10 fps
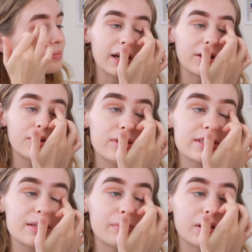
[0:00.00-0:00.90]
And I the
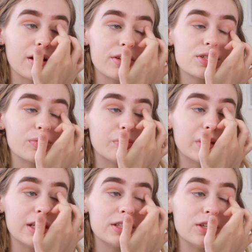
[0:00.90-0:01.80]
simple answer would
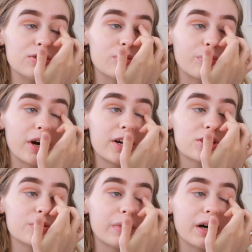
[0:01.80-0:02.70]
be to use a
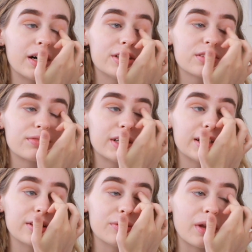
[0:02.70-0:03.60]
brush, but I just
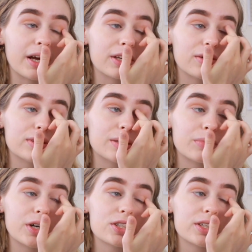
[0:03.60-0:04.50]
really don't like using
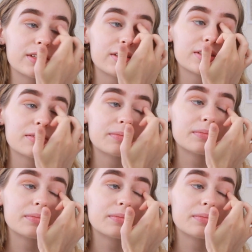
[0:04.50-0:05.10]
brushes.